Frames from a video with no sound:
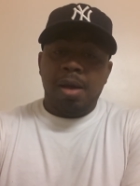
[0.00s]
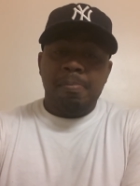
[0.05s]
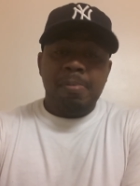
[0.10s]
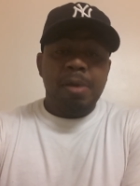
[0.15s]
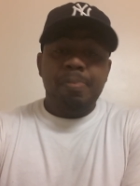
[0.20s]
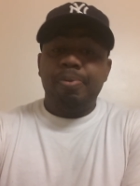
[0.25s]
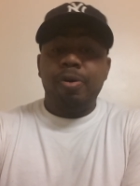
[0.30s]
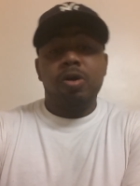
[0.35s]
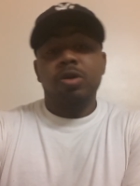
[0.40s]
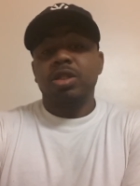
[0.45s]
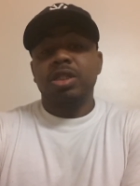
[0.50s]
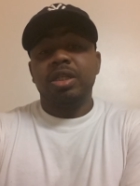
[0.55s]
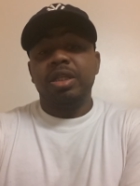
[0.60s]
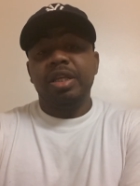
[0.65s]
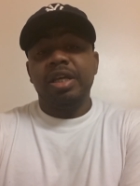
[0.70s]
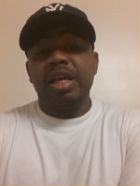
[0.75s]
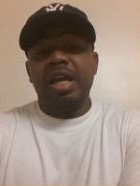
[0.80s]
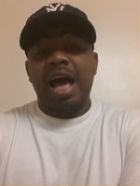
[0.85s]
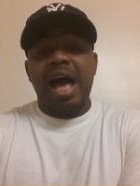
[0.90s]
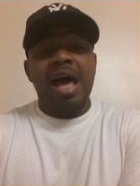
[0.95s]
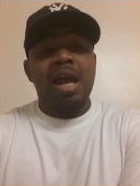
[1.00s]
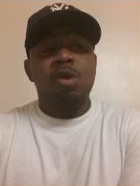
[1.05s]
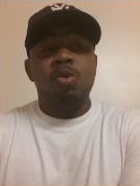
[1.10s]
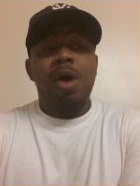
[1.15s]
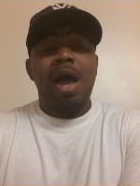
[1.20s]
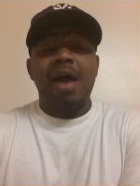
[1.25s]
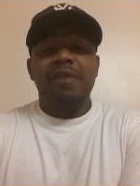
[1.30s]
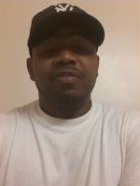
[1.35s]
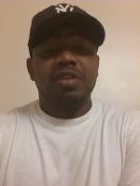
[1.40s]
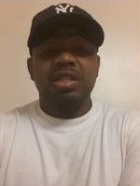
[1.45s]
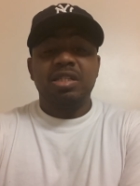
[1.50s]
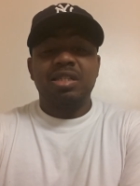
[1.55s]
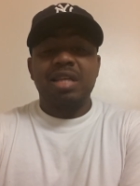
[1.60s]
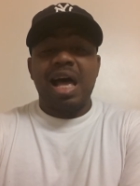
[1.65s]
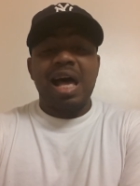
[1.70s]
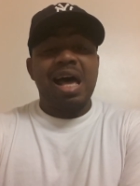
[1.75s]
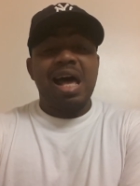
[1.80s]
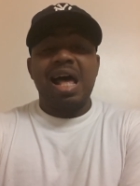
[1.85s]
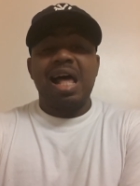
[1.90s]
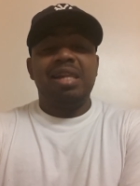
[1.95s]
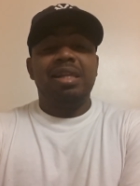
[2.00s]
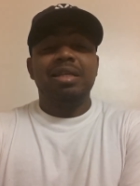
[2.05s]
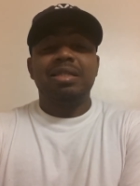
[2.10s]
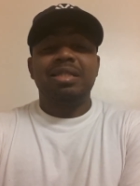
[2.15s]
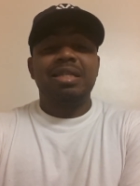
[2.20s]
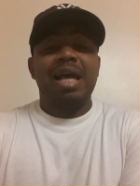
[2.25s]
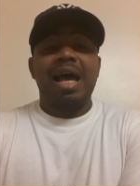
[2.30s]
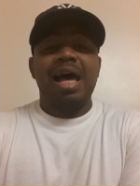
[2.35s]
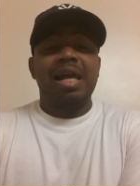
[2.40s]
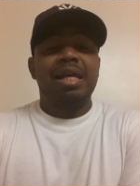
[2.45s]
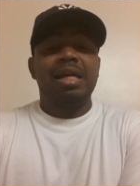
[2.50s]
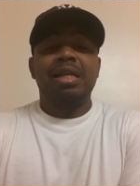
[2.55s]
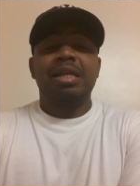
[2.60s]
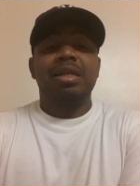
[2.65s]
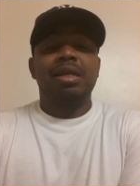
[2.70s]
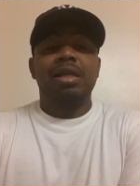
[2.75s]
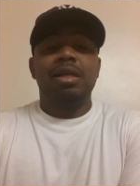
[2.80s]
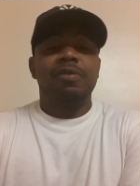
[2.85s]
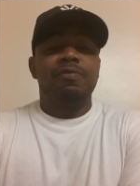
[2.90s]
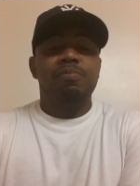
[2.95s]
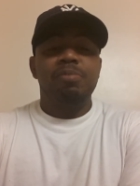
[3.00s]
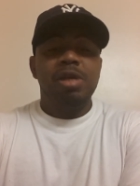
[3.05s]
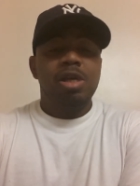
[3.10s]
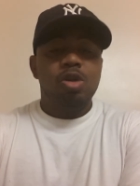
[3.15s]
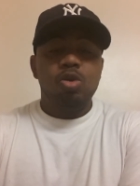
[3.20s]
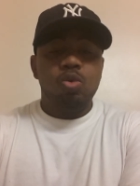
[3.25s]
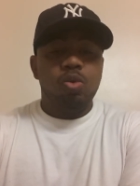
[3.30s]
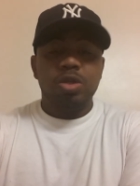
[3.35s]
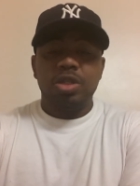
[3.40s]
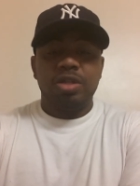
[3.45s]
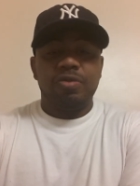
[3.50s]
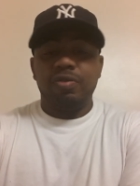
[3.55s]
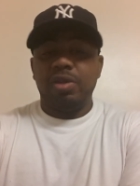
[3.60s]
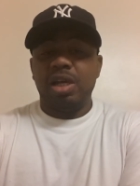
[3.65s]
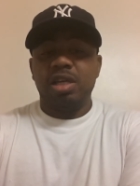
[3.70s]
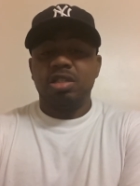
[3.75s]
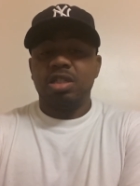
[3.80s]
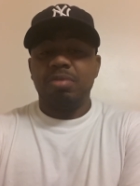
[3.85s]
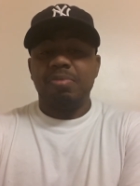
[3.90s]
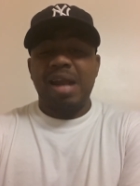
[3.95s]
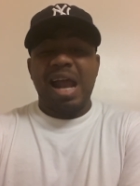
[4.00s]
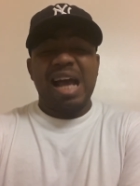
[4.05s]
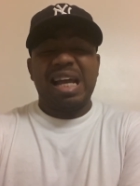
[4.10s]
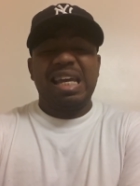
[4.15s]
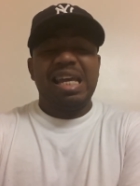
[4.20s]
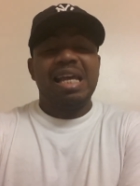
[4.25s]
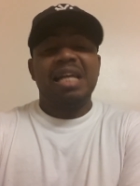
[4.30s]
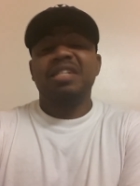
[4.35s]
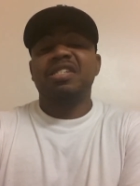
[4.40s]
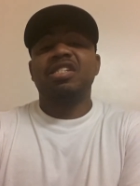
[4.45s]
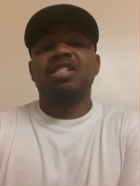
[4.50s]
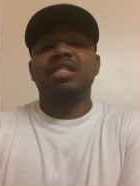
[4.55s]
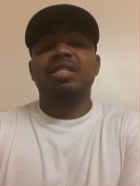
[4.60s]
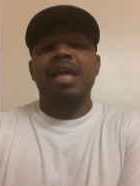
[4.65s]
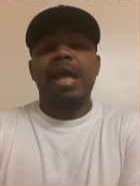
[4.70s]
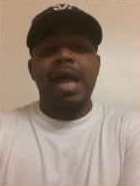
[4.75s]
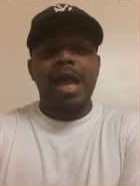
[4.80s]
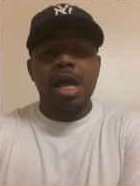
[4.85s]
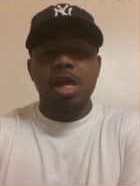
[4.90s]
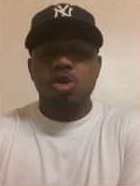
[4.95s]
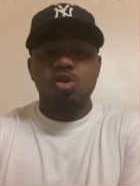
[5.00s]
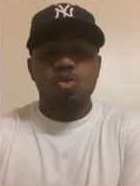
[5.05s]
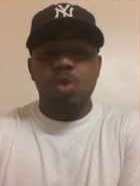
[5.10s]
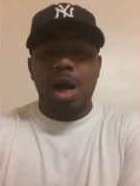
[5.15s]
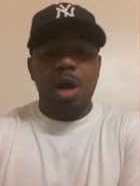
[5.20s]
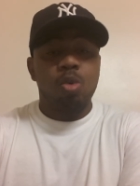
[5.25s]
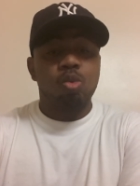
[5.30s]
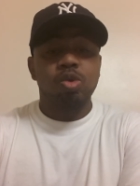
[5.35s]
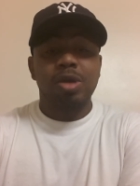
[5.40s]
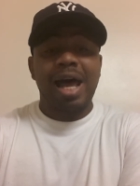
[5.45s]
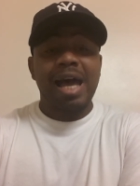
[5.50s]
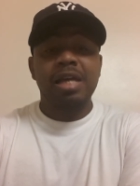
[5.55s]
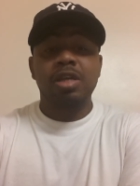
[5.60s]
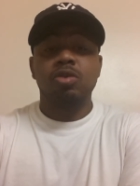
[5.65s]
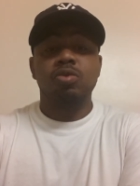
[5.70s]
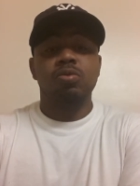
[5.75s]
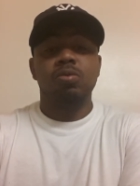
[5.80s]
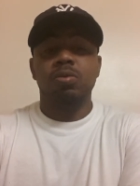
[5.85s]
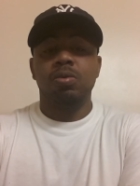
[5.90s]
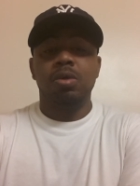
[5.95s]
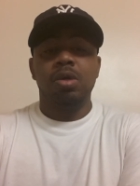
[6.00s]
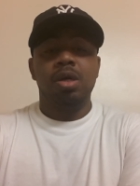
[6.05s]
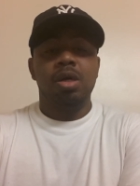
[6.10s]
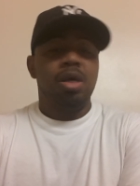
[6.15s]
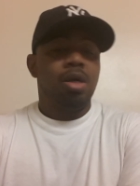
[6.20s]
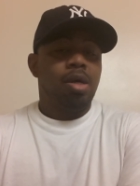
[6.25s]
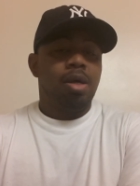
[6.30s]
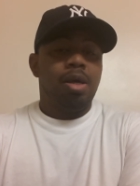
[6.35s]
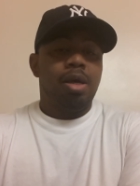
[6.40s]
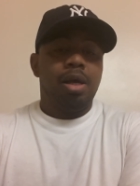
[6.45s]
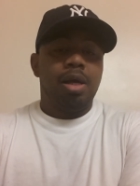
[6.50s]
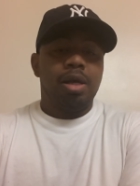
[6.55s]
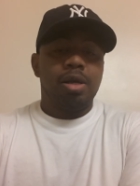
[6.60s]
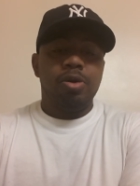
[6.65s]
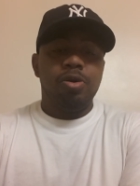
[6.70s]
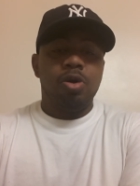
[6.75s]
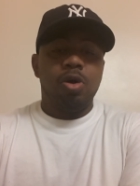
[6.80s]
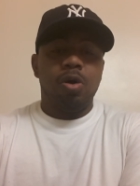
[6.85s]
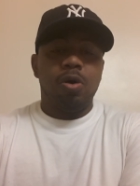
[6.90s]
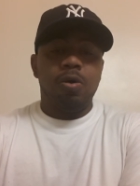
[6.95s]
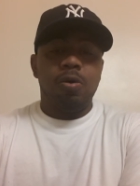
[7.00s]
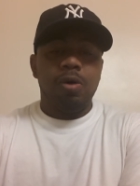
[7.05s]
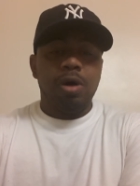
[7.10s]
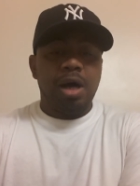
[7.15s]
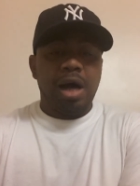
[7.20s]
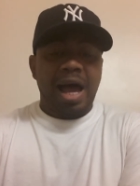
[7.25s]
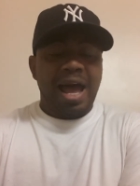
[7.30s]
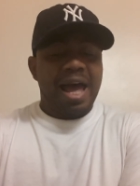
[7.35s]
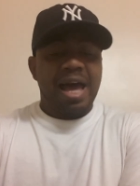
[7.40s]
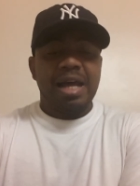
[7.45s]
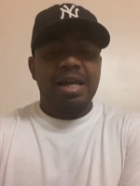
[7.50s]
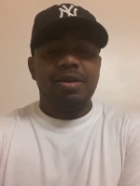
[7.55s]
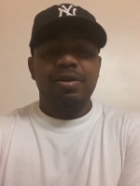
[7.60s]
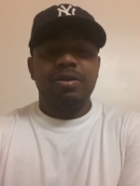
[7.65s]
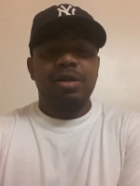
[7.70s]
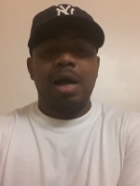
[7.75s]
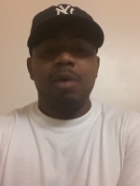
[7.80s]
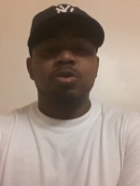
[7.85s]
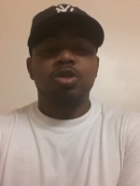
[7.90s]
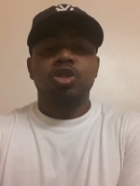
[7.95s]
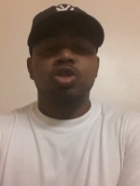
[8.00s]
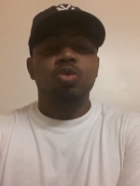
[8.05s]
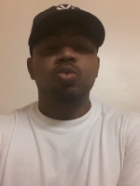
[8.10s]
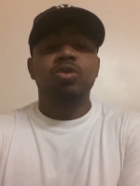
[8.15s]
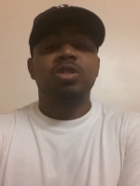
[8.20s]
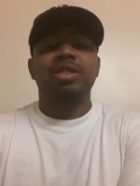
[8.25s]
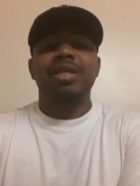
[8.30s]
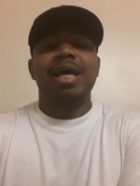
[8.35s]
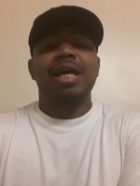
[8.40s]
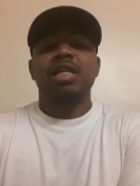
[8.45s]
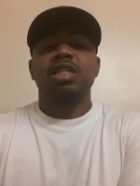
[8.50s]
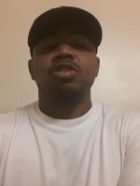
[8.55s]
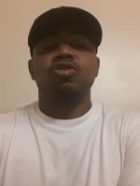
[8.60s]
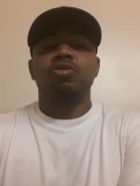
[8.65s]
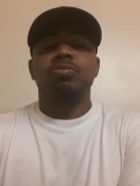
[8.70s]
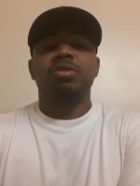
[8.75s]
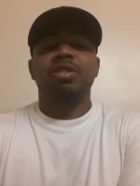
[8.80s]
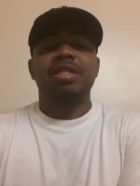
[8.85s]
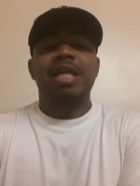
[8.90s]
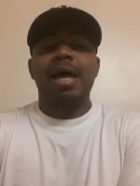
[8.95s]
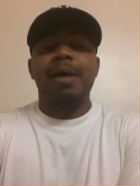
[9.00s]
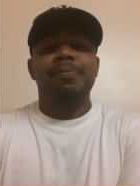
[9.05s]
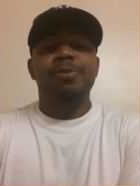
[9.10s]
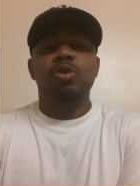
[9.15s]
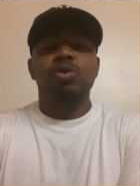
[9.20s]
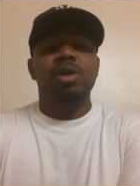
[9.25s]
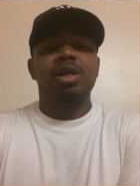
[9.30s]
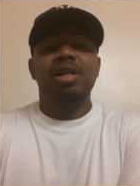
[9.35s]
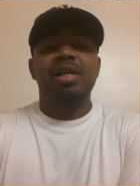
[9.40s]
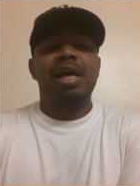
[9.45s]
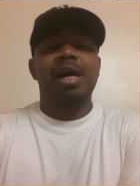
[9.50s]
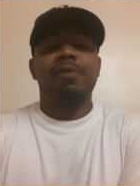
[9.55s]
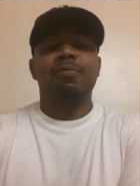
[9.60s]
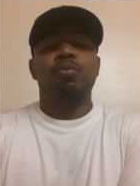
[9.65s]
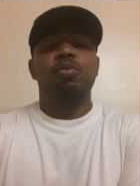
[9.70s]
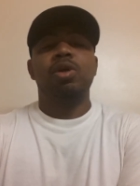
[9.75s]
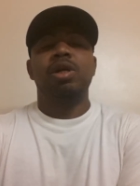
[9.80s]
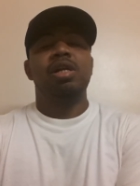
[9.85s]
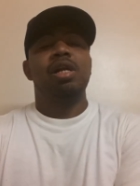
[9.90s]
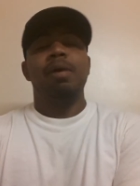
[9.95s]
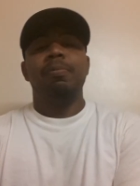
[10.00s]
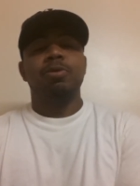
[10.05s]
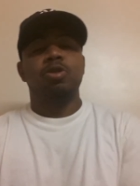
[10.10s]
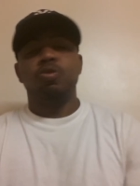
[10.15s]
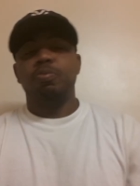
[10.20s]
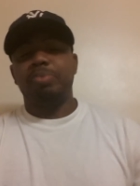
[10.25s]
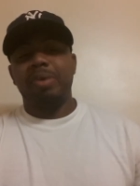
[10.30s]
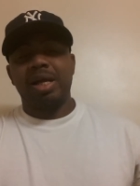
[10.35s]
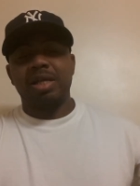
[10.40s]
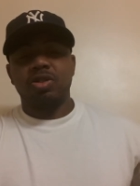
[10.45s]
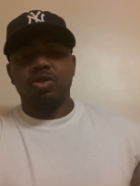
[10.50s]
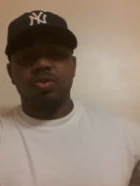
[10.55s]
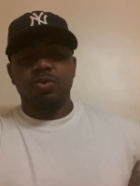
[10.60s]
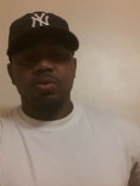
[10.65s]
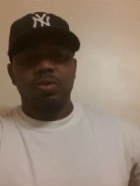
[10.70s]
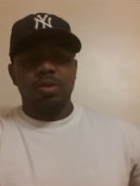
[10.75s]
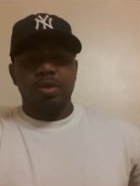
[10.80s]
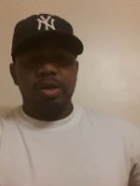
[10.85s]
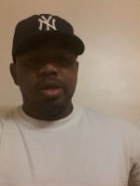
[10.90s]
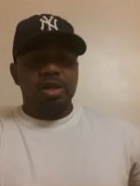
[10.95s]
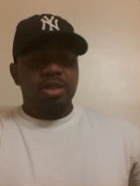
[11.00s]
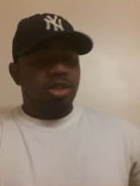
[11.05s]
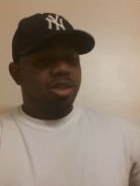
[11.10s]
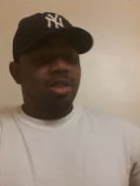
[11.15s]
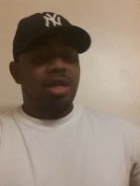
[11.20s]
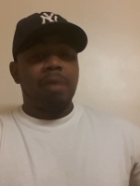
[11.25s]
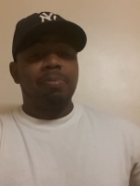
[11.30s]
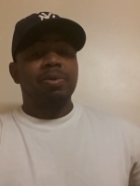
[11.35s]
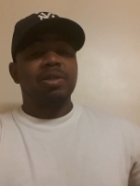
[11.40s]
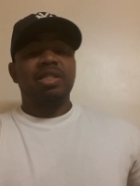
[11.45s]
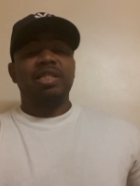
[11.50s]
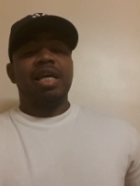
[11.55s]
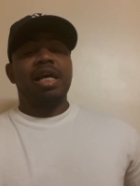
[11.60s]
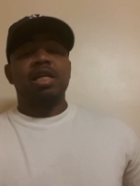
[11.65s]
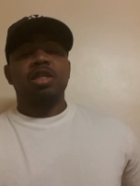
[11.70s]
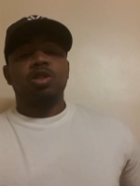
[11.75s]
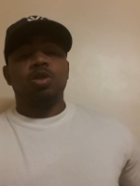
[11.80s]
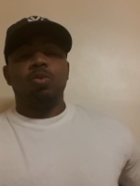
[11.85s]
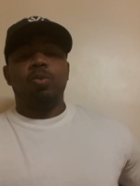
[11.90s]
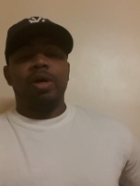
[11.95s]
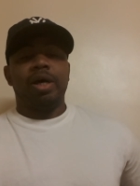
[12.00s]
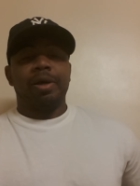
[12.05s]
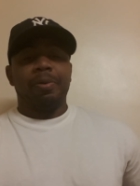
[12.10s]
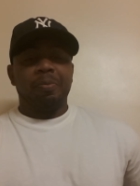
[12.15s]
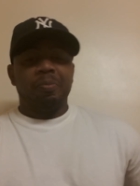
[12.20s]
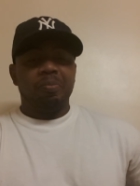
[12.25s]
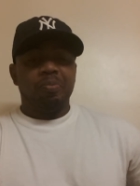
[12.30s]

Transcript: Me personally, I don't have to. Let's say if me and you was in a relationship and I can't stand you, I don't like you. You know, I was 2 seconds from stabbing you in the neck with a number 2 pencil. Just a couple of seconds away.